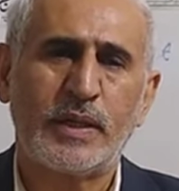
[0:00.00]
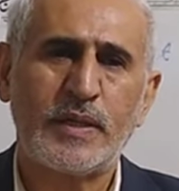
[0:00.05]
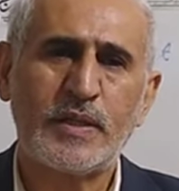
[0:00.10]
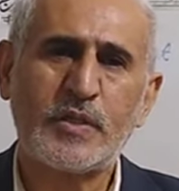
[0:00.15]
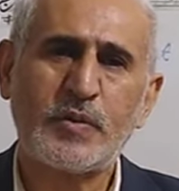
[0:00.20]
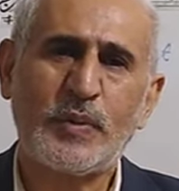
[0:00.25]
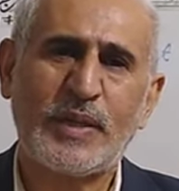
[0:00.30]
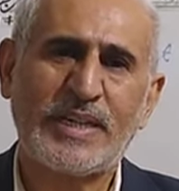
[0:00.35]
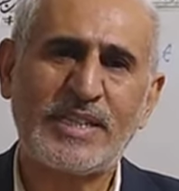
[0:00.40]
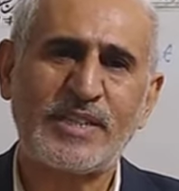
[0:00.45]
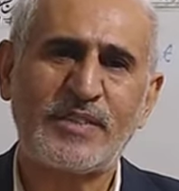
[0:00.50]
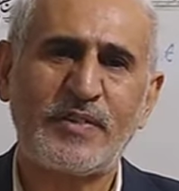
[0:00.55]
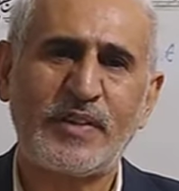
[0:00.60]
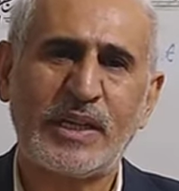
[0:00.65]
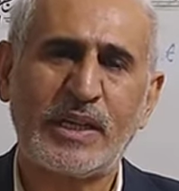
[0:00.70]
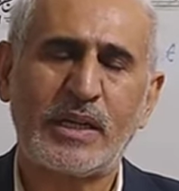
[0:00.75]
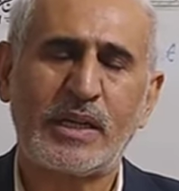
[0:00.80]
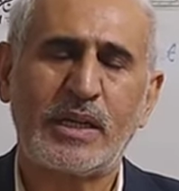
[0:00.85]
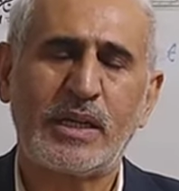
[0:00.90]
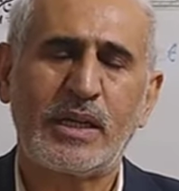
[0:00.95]

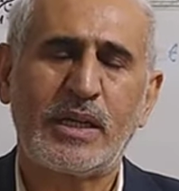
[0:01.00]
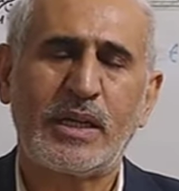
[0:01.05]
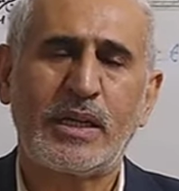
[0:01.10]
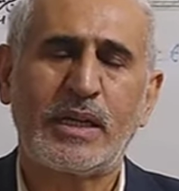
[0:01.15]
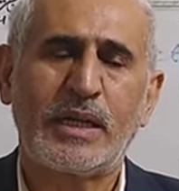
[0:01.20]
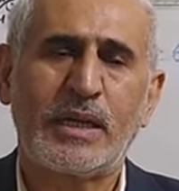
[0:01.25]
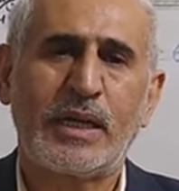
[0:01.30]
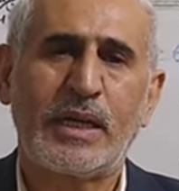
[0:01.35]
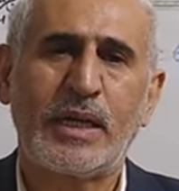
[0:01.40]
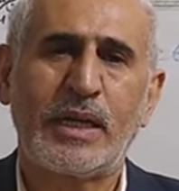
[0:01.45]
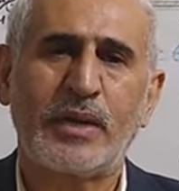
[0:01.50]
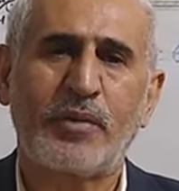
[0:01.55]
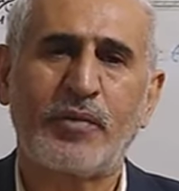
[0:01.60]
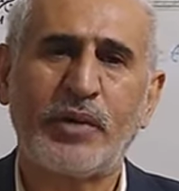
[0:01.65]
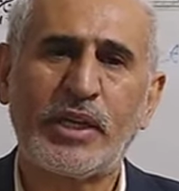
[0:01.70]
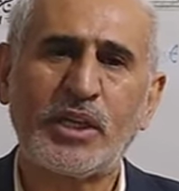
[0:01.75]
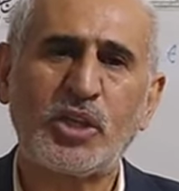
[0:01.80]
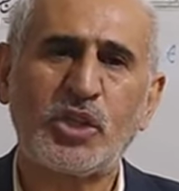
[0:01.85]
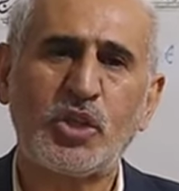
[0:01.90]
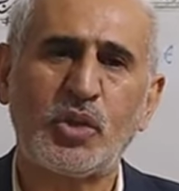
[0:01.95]
specific
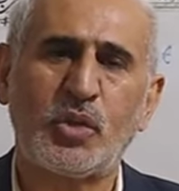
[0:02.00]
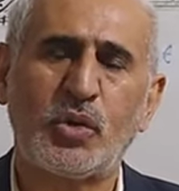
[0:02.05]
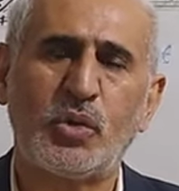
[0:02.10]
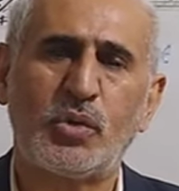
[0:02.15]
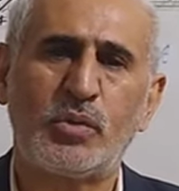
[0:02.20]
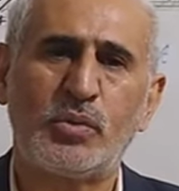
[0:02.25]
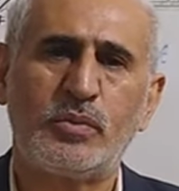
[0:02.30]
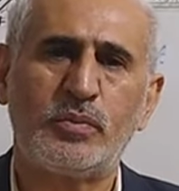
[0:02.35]
ratio,